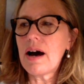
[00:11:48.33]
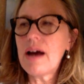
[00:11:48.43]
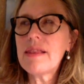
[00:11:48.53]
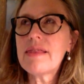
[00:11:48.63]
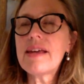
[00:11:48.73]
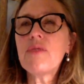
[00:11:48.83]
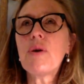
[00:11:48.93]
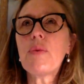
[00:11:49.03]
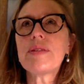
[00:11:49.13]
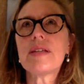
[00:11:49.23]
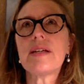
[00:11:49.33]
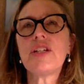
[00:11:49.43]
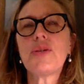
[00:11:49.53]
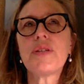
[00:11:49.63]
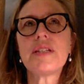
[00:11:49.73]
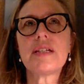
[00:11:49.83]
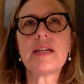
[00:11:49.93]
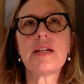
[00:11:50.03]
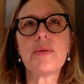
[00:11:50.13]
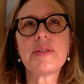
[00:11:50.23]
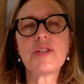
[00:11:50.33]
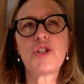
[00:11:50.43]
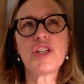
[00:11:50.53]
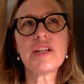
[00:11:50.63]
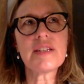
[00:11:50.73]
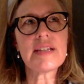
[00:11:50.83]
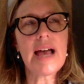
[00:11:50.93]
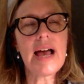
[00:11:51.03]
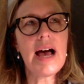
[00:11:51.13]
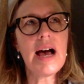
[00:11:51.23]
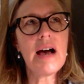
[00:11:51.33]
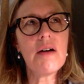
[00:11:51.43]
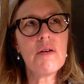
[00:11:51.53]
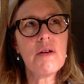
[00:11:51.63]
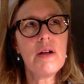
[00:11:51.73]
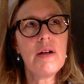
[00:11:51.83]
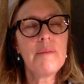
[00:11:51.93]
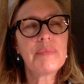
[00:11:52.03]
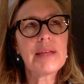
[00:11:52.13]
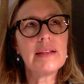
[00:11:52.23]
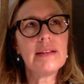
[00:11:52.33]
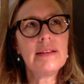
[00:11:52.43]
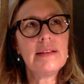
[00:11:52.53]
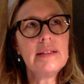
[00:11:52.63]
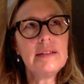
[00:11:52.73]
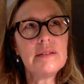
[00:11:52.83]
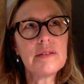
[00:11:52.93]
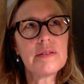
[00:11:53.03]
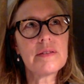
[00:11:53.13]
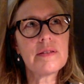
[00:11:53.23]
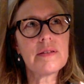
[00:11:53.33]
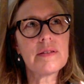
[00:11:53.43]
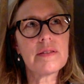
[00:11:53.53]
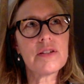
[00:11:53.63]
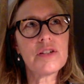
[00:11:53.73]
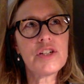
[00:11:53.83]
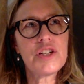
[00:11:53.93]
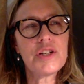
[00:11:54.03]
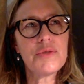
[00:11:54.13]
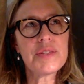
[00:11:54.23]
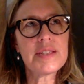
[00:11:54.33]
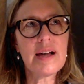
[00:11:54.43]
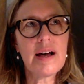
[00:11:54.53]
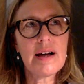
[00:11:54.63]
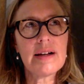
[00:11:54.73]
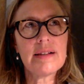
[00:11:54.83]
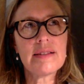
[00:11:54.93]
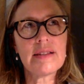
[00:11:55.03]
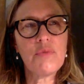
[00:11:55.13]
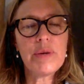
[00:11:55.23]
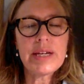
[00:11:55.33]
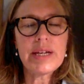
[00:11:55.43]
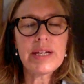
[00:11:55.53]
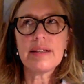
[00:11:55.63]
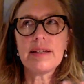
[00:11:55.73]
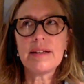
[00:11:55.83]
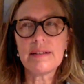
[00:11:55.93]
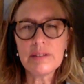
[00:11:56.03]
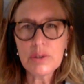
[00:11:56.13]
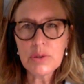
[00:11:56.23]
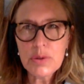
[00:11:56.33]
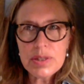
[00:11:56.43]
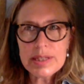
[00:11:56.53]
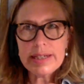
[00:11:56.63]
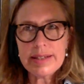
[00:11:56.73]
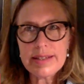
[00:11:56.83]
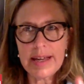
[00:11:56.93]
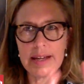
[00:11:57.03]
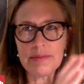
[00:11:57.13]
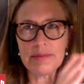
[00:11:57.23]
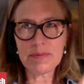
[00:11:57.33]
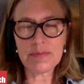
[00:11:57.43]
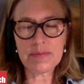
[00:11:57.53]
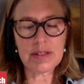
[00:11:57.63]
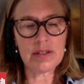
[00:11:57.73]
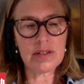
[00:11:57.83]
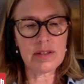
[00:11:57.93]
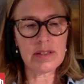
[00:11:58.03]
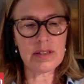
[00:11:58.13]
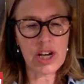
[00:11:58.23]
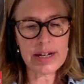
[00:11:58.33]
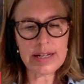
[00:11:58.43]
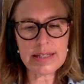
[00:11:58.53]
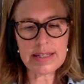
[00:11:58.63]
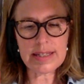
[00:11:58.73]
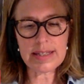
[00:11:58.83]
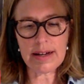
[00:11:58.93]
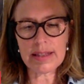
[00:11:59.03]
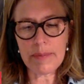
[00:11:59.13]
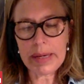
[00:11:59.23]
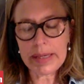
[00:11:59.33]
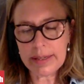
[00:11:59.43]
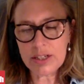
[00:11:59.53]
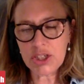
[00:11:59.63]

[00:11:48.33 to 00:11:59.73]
I think what was interesting was just how little the two sides, if we can loosely say, the Chinese side, the mainland